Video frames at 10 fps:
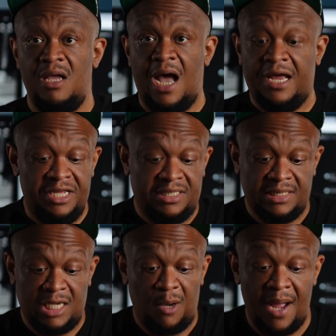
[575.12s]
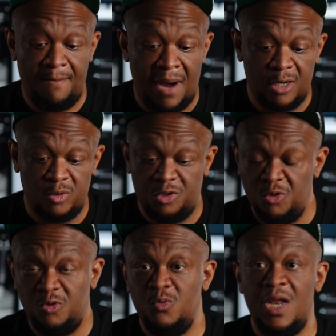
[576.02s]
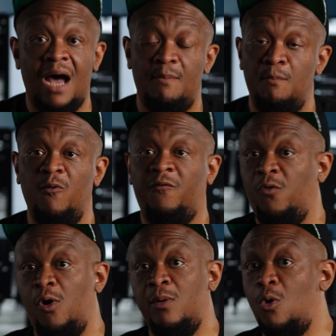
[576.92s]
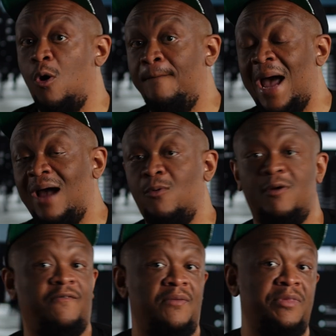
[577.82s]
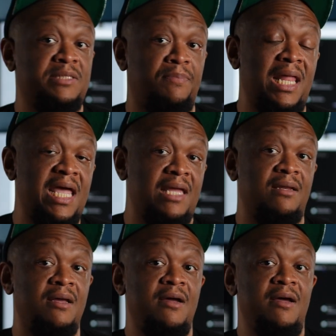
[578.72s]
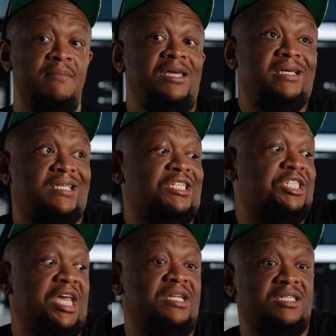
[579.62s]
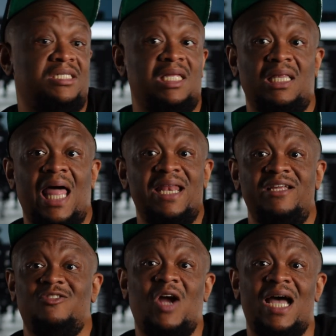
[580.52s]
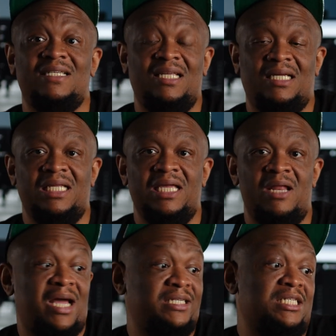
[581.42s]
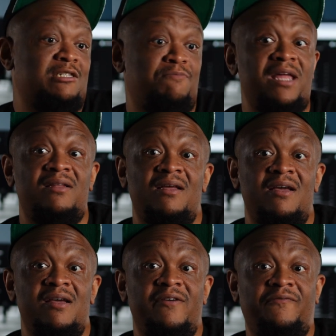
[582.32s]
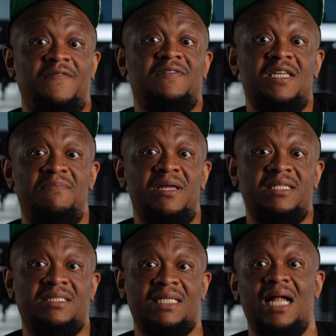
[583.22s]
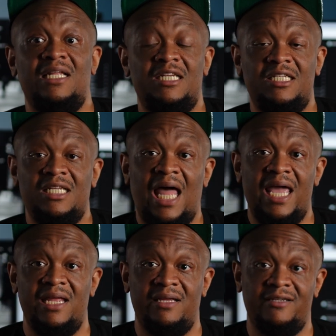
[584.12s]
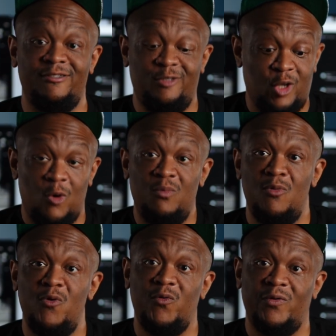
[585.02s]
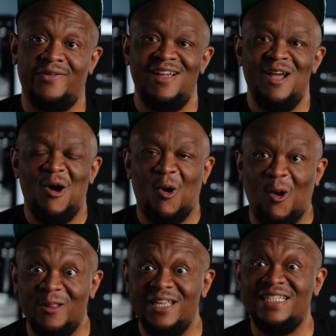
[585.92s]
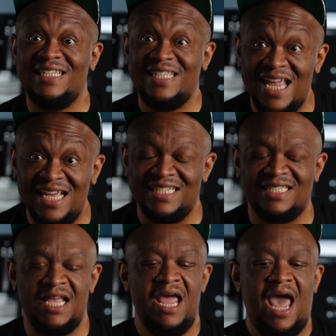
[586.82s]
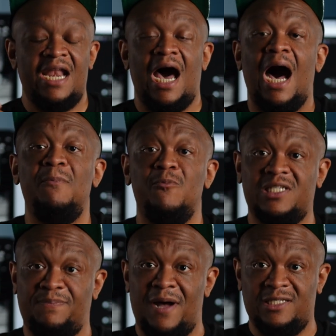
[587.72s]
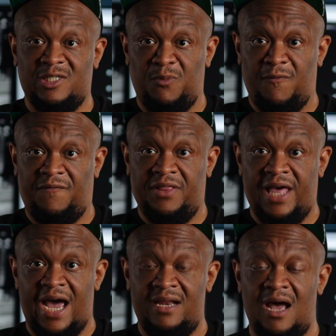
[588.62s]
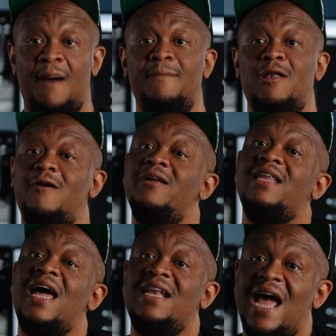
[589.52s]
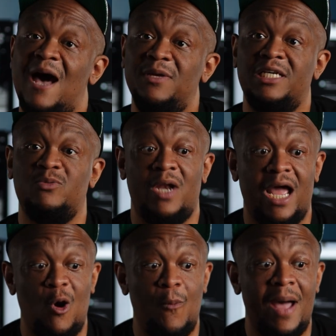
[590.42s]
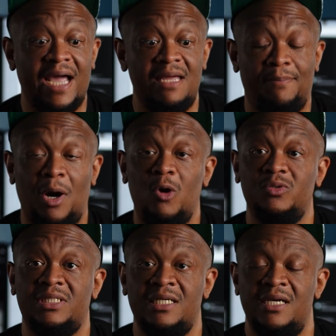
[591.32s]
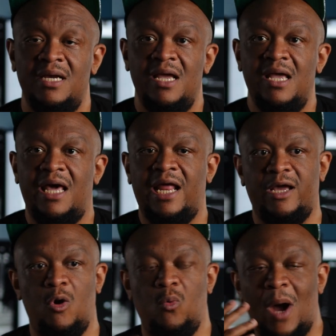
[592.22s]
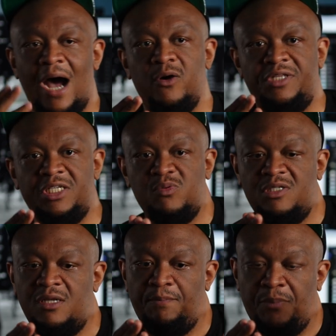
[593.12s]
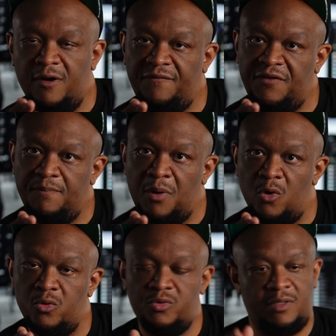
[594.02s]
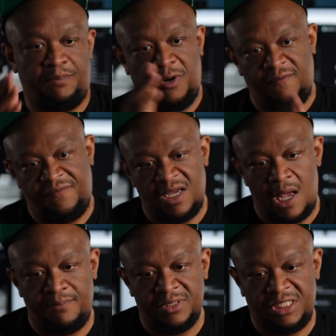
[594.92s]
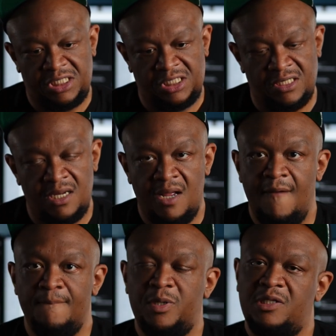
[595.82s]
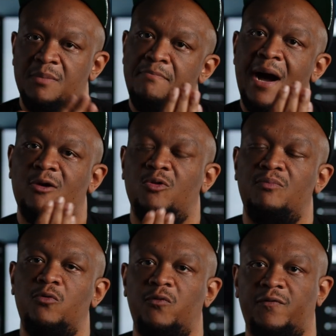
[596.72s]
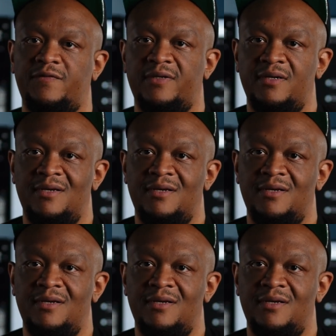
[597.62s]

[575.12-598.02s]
I need to tell my models, you do not move forward or backward from this plane because it changes the lighting drastically. And I just spent 15 minutes dialing in the lighting. Don't move. All these things. And I'm responsible for that. I'm learning that now because when I go back and post, and I go, wow, this was the perfect pose, the perfect composition, but the model moved.